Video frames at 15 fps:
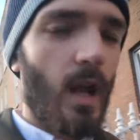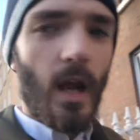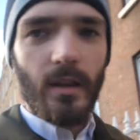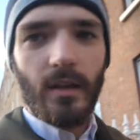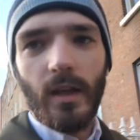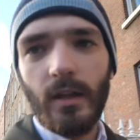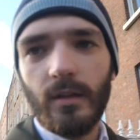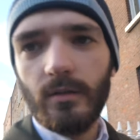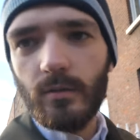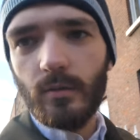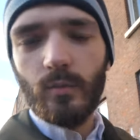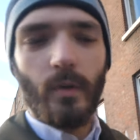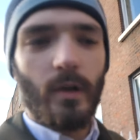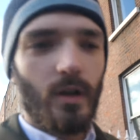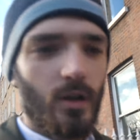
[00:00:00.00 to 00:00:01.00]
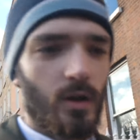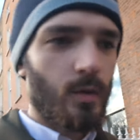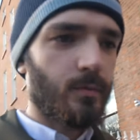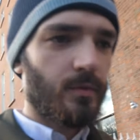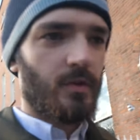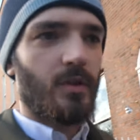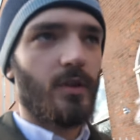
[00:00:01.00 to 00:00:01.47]
And then when it
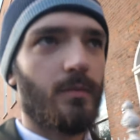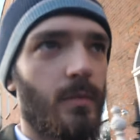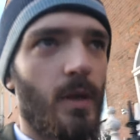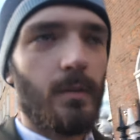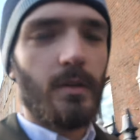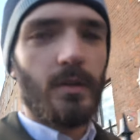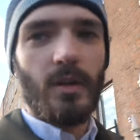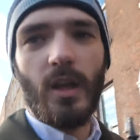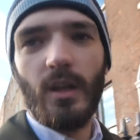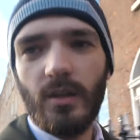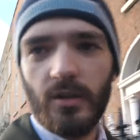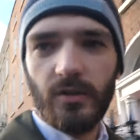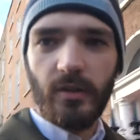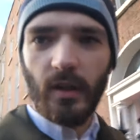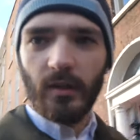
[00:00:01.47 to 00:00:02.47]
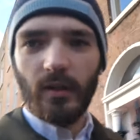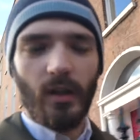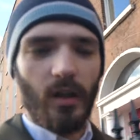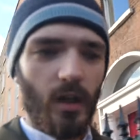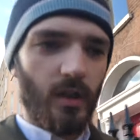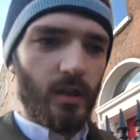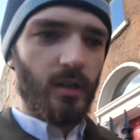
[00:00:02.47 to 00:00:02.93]
comes to maybe 10 years down the
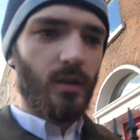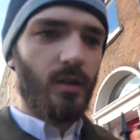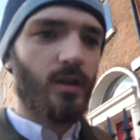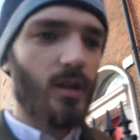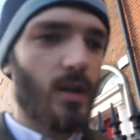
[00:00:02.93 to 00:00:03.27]
line,